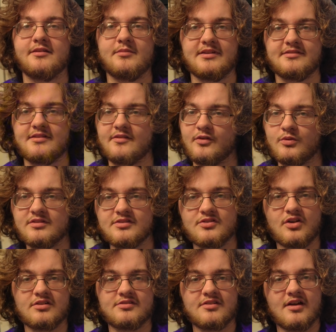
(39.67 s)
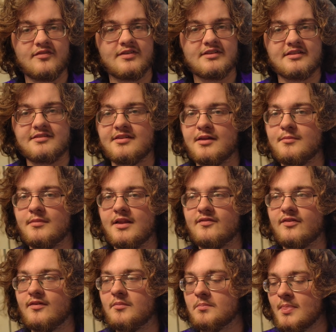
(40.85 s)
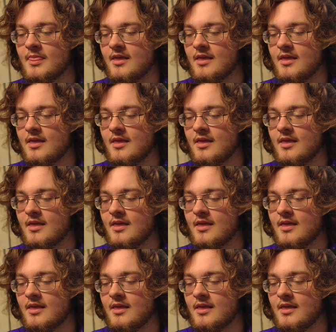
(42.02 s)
It means everyone starts off on the same level,